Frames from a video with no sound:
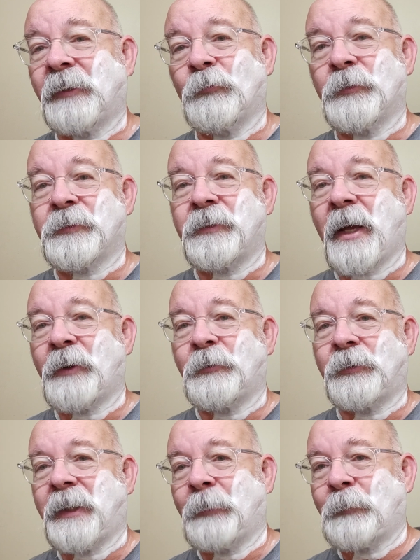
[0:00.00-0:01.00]
it was not
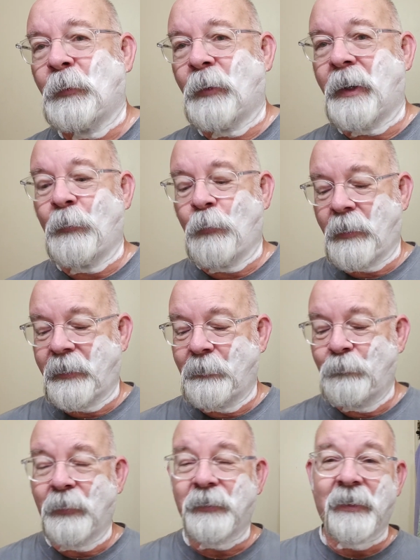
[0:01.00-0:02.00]
going to get me what I
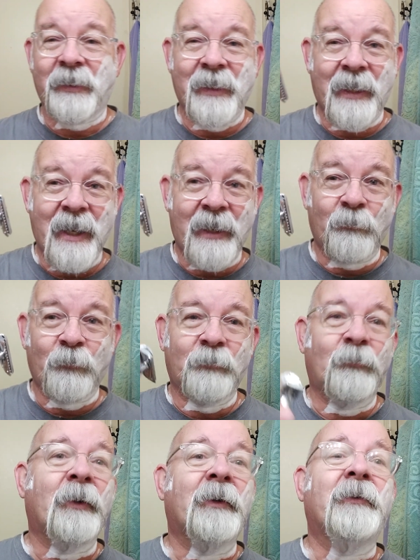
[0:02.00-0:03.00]
wanted, but then I got
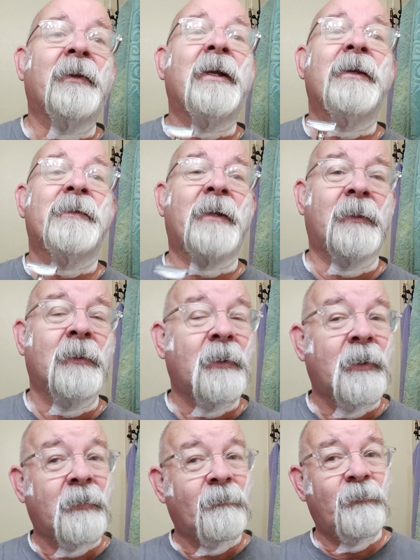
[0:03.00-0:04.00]
one of these that
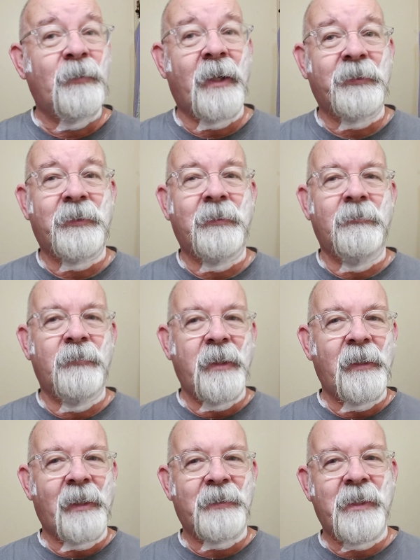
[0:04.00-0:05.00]
not,
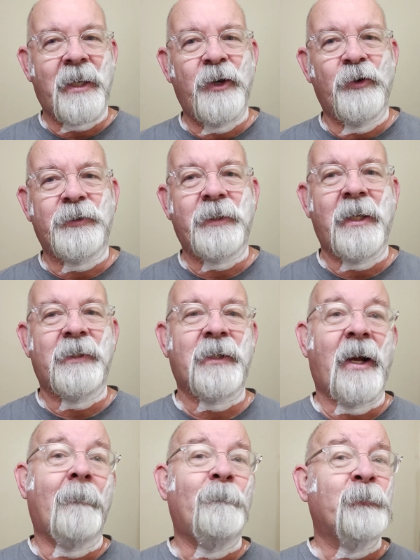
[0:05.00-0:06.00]
he like to say here
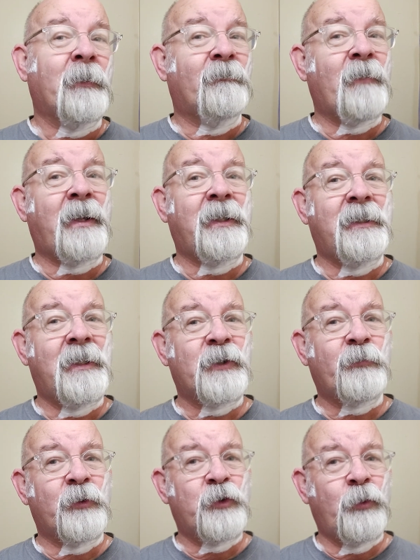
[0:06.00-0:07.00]
stateside, finding
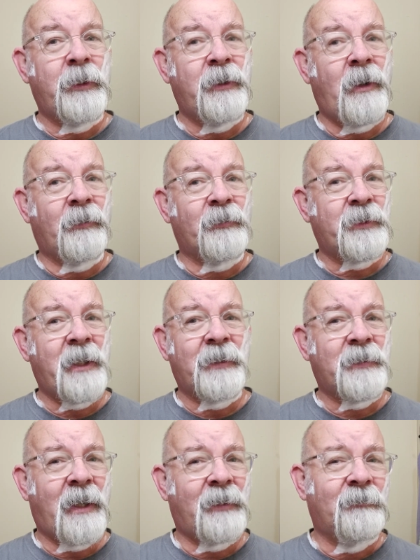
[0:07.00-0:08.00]
this for $20
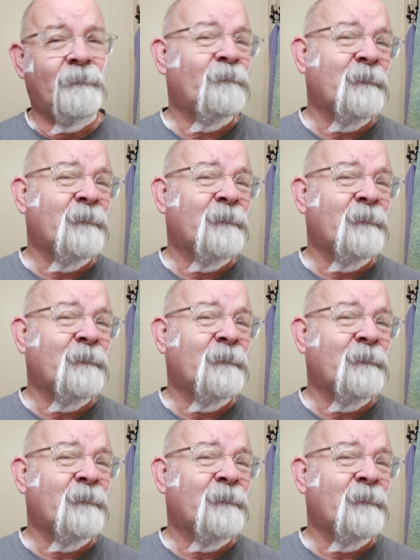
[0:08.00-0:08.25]
stateside.